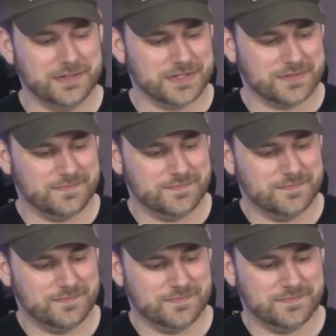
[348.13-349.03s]
just
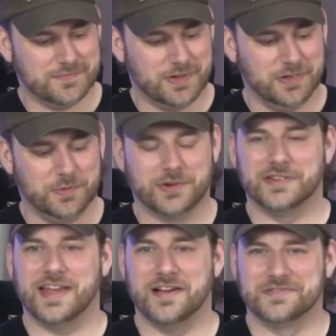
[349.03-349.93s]
glue it on
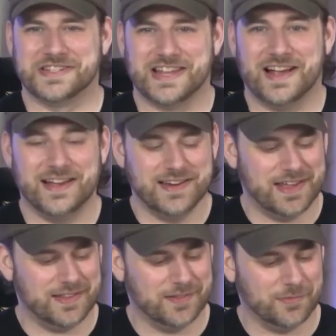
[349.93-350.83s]
the outside
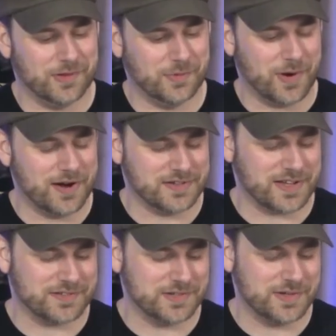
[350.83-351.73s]
and then run the wires out to